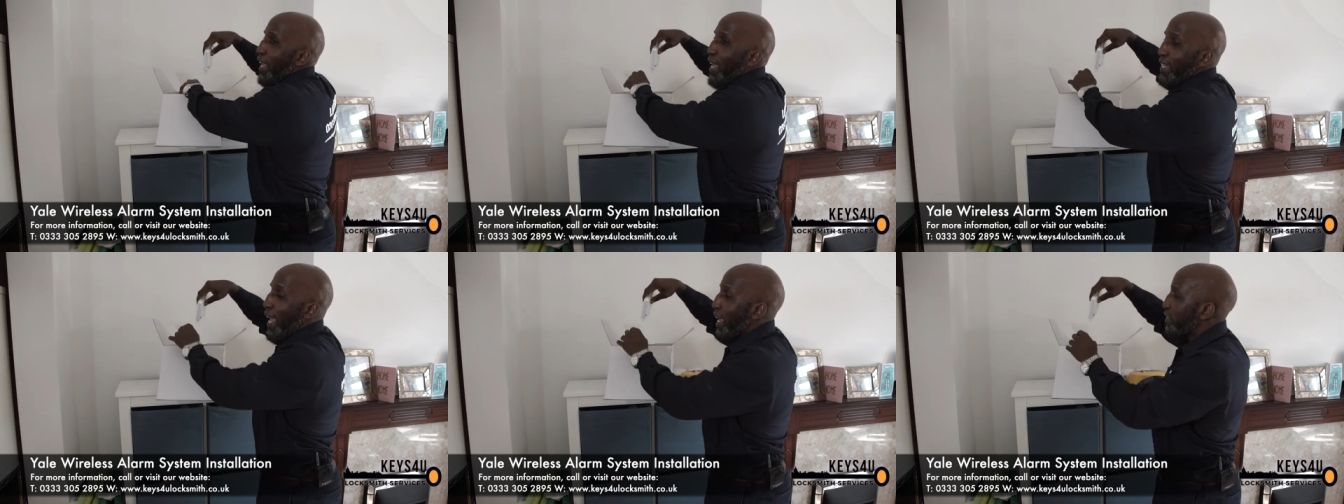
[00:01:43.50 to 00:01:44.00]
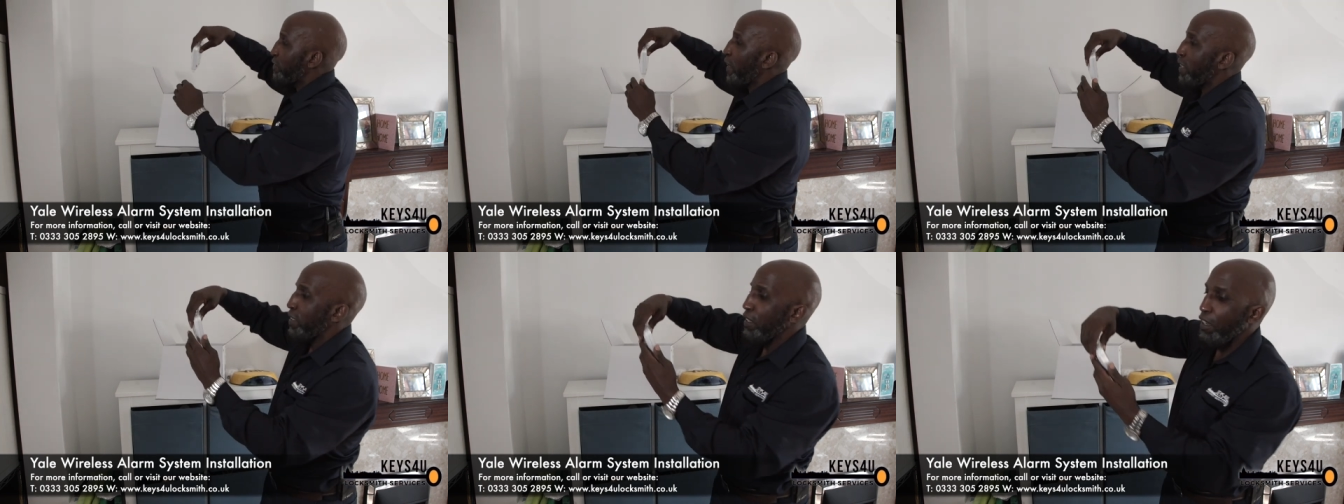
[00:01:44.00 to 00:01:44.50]
and
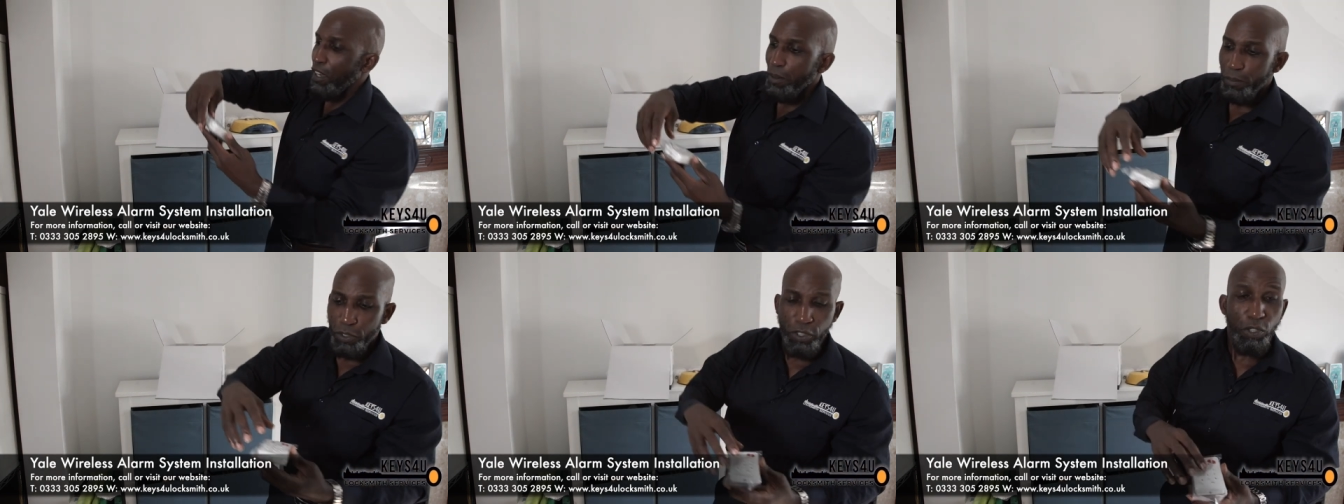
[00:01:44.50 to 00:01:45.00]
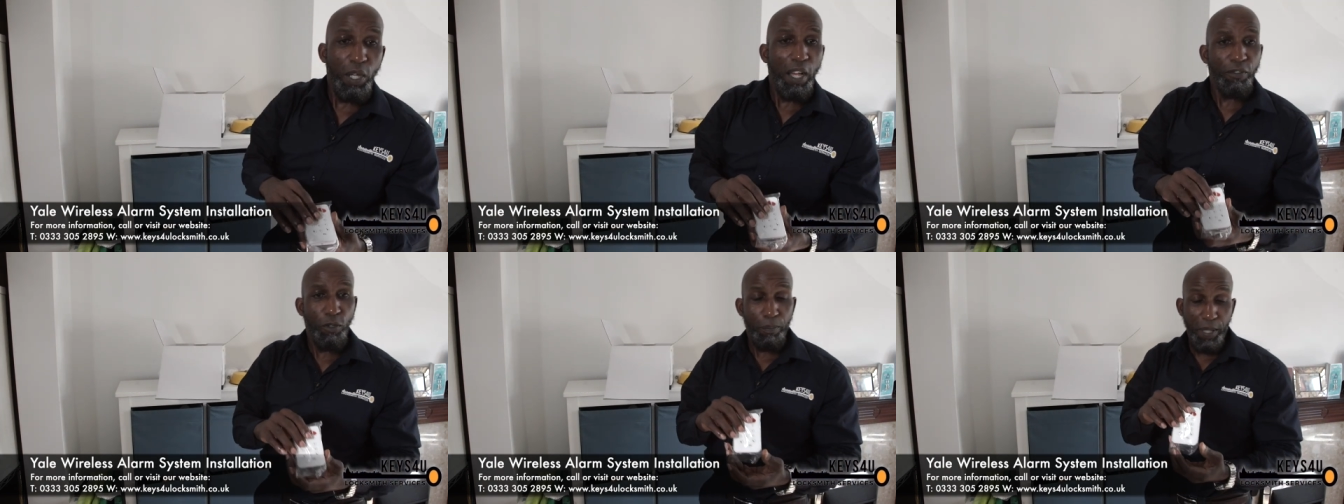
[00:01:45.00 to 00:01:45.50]
activate the alarm, you have
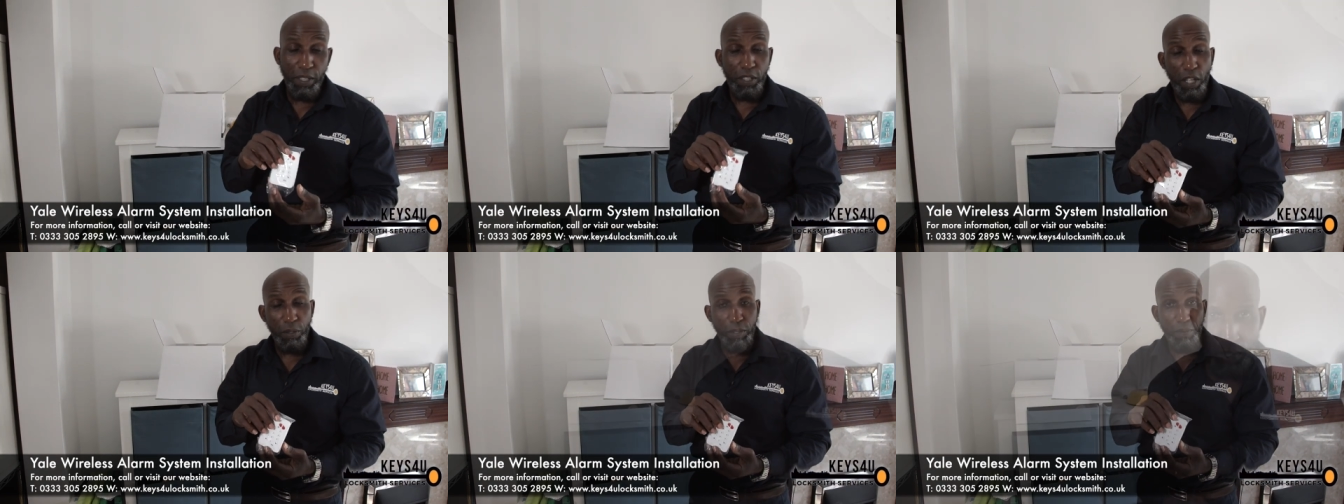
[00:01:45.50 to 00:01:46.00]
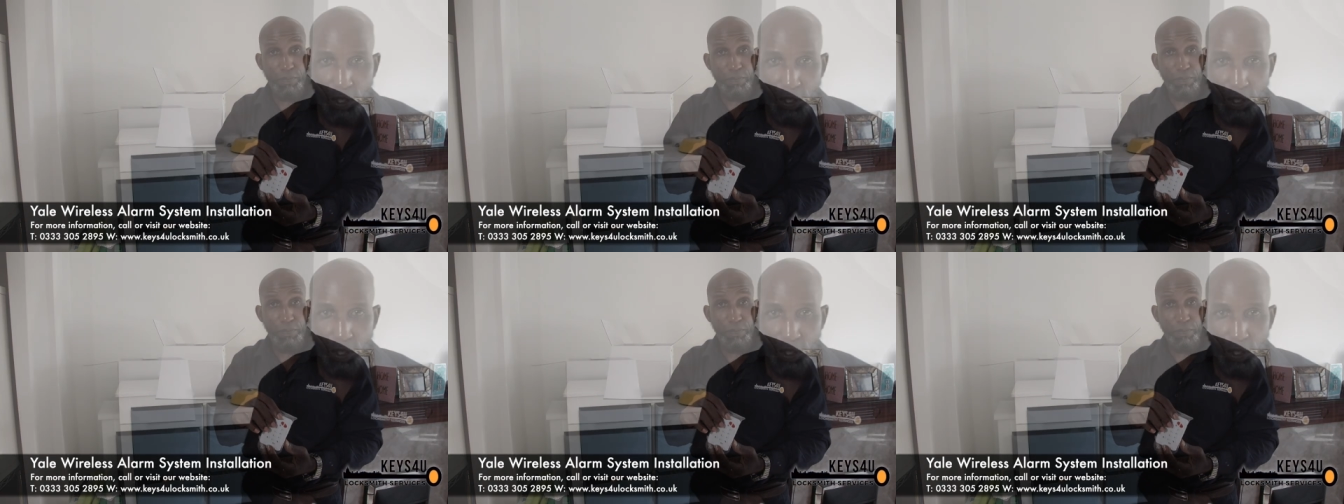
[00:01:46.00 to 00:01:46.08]
your PIN code.